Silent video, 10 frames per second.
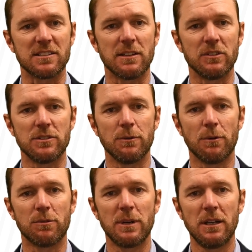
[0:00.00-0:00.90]

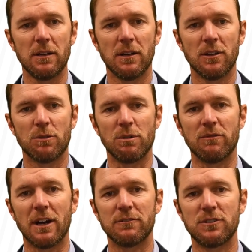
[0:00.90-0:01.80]

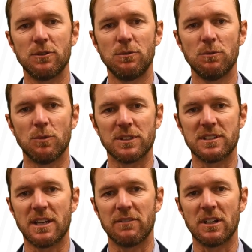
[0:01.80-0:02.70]

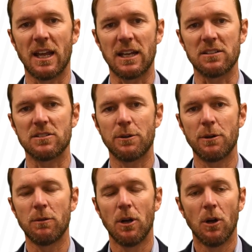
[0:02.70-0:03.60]
703-352-1780